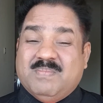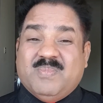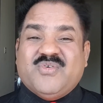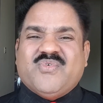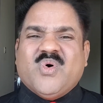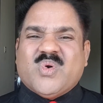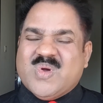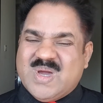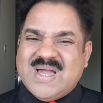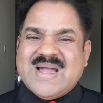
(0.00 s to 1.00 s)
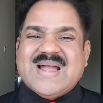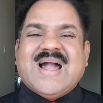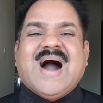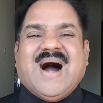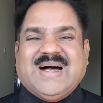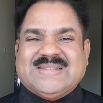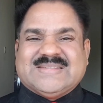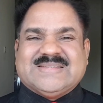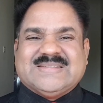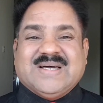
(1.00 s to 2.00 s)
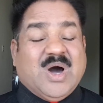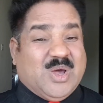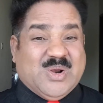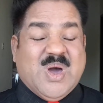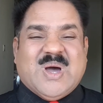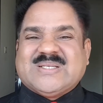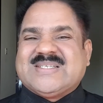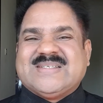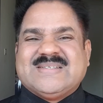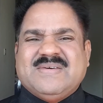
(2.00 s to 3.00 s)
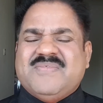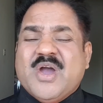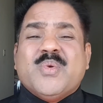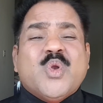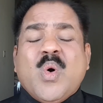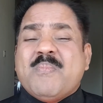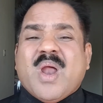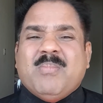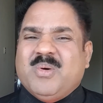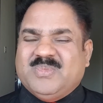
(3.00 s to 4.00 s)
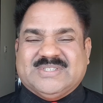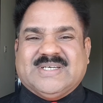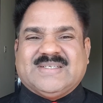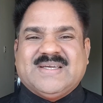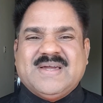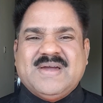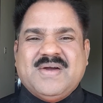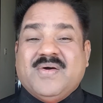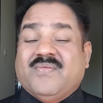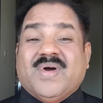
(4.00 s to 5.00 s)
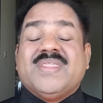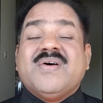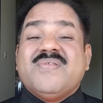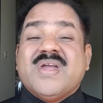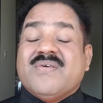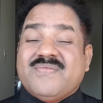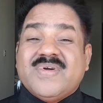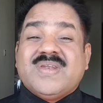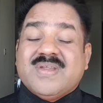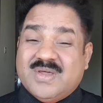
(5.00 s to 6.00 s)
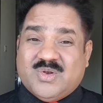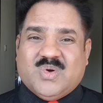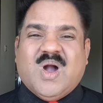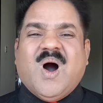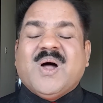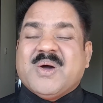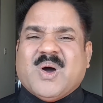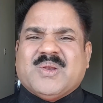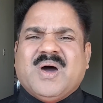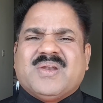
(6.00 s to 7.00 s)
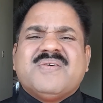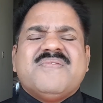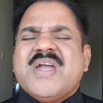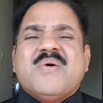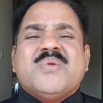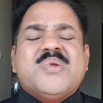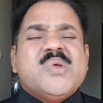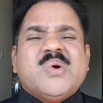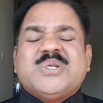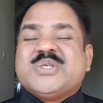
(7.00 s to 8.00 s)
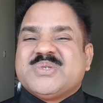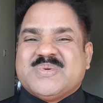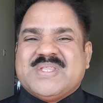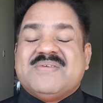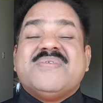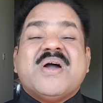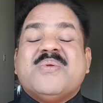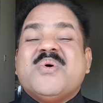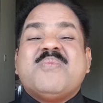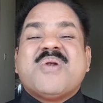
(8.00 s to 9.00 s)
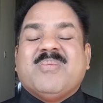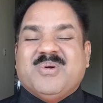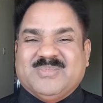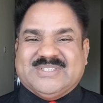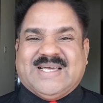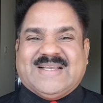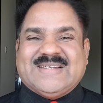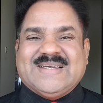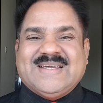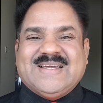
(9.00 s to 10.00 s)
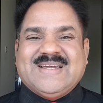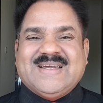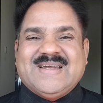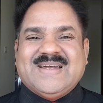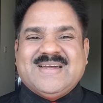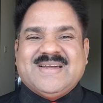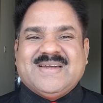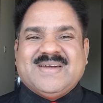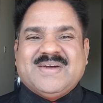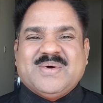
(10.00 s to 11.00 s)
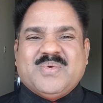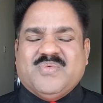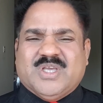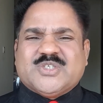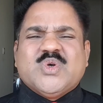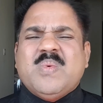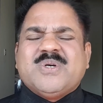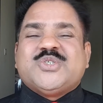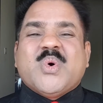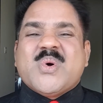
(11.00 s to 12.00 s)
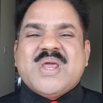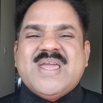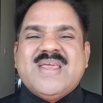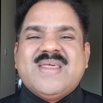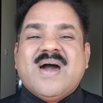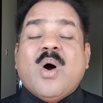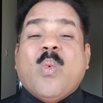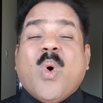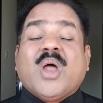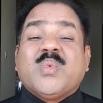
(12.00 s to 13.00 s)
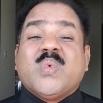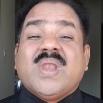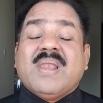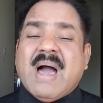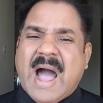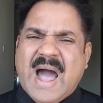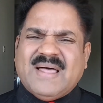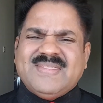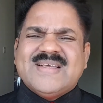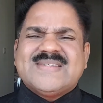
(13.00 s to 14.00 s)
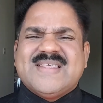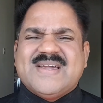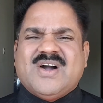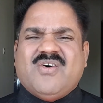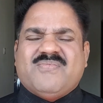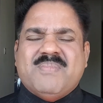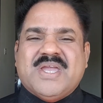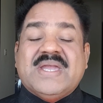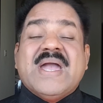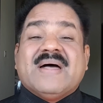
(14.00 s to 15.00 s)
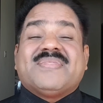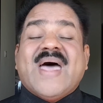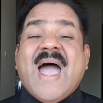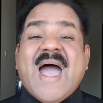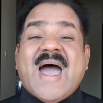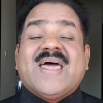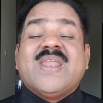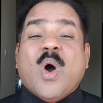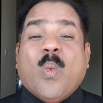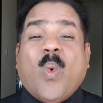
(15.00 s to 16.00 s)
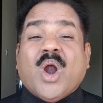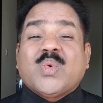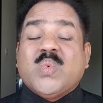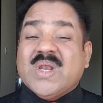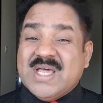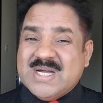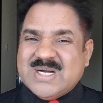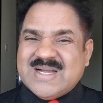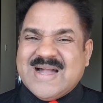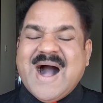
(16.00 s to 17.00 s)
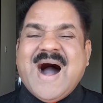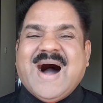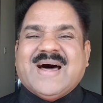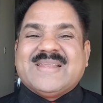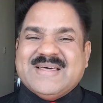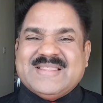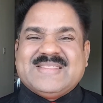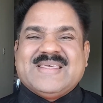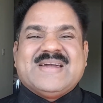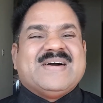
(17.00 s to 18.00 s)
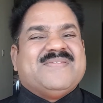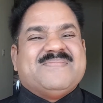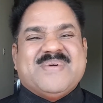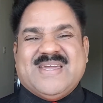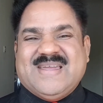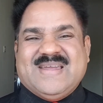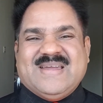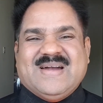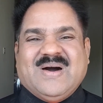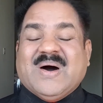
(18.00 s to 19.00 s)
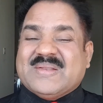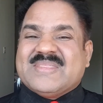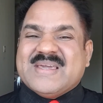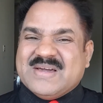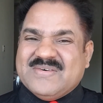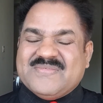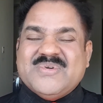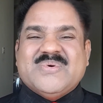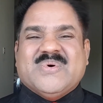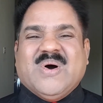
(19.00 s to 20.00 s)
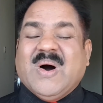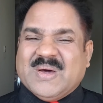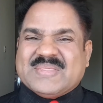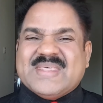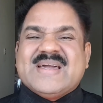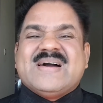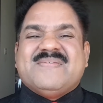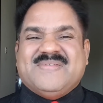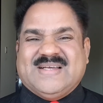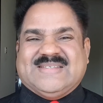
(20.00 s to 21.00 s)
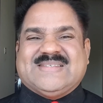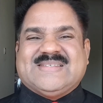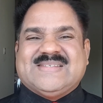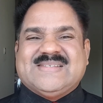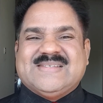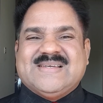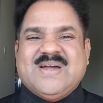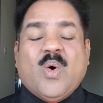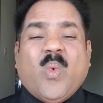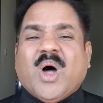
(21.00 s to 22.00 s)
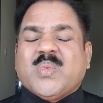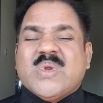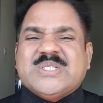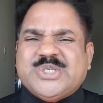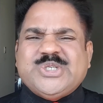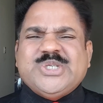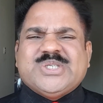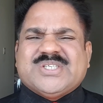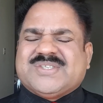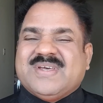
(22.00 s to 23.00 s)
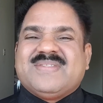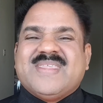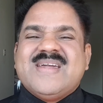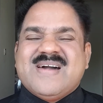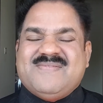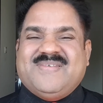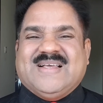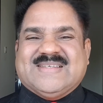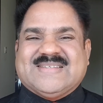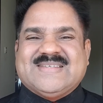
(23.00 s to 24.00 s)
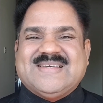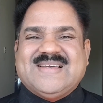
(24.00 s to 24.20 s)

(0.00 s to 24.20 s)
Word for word: before God or not. We have no problem with that. Whether we are fit to God or not, we have no issues with that. We have no problem that. We are so much worried what will others think of me than what will God think of me or think of you or think of us. What will Jesus think of us?